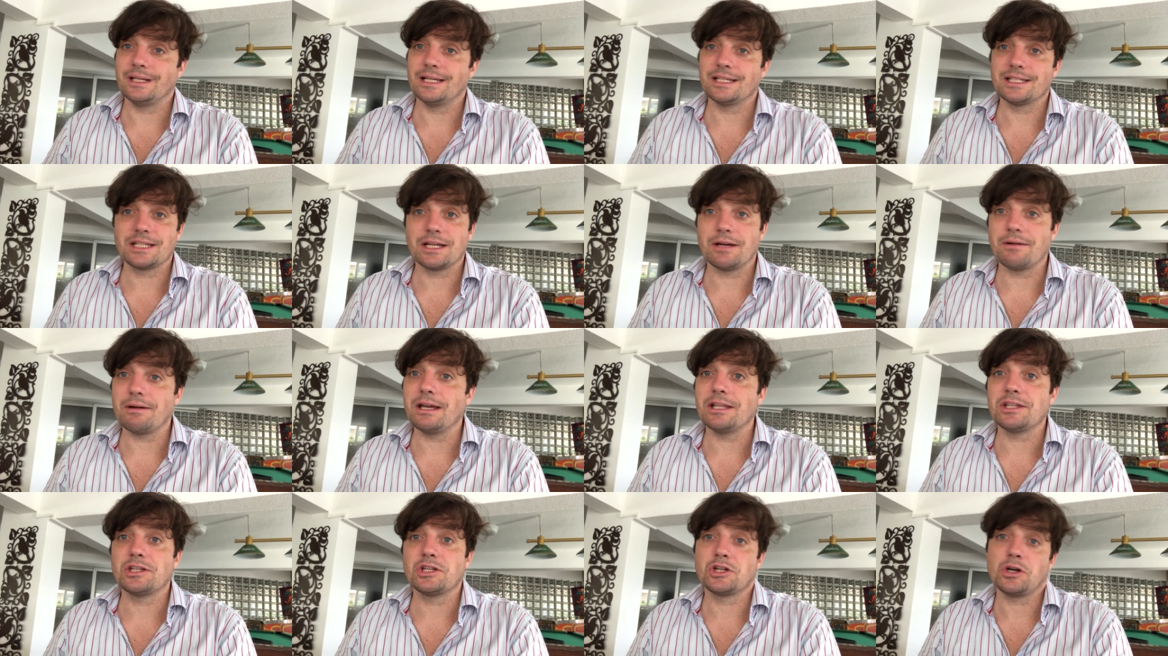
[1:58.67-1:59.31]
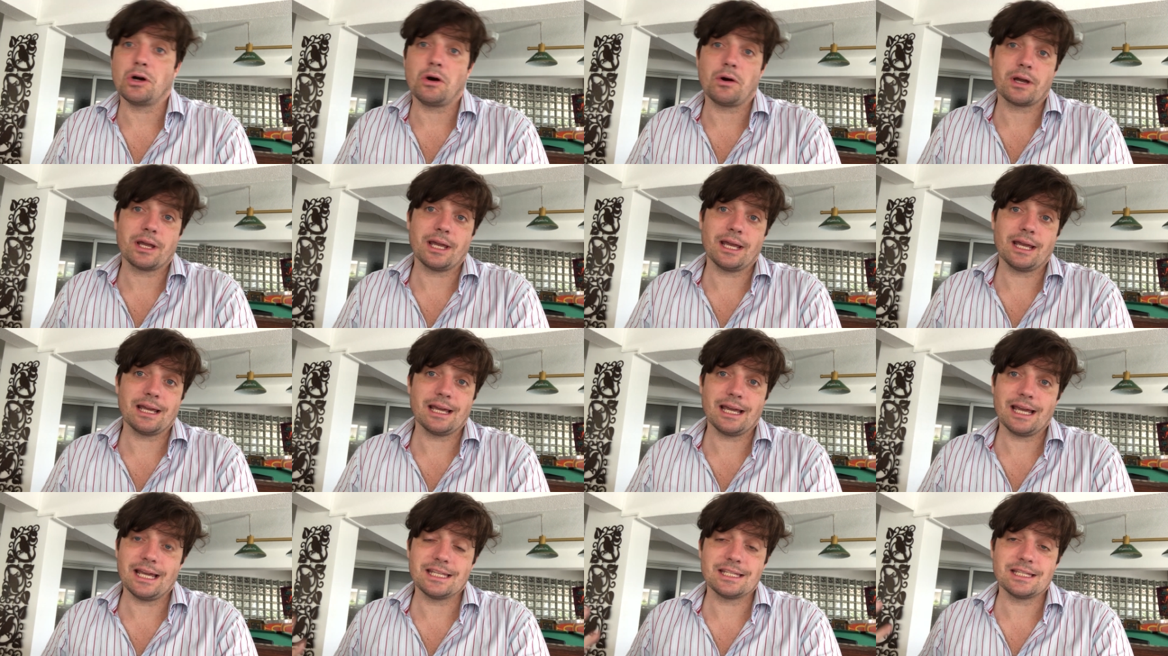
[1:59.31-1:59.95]
So it's
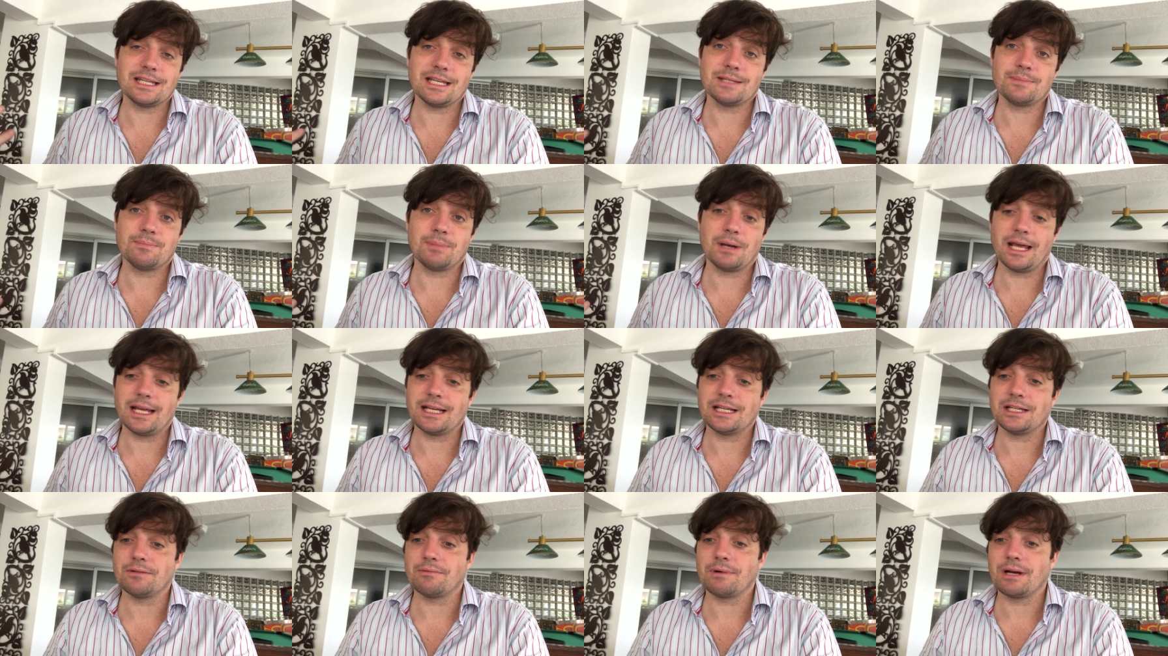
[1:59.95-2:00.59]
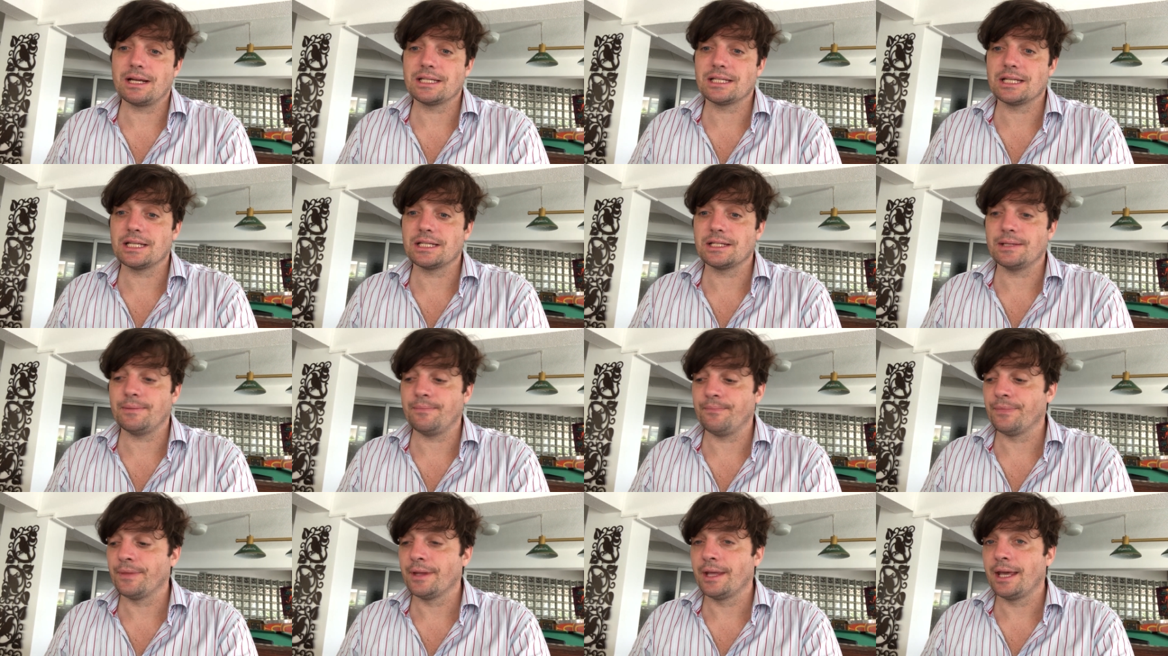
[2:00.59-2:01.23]
shocking, it's, it's blatant
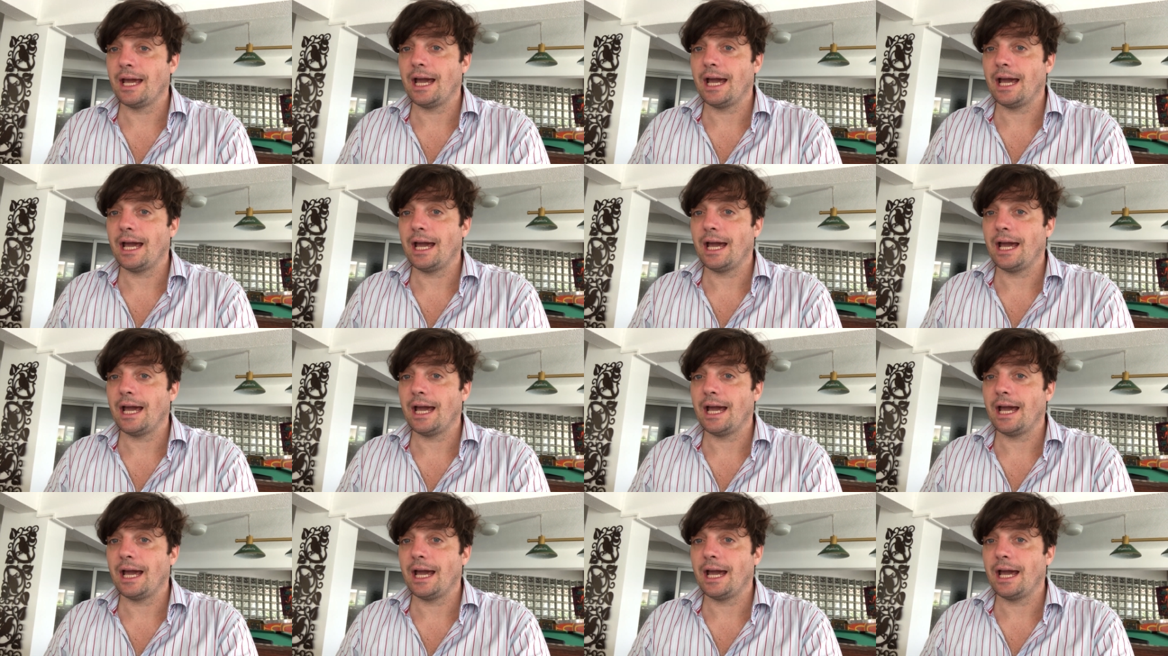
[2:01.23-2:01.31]
racism.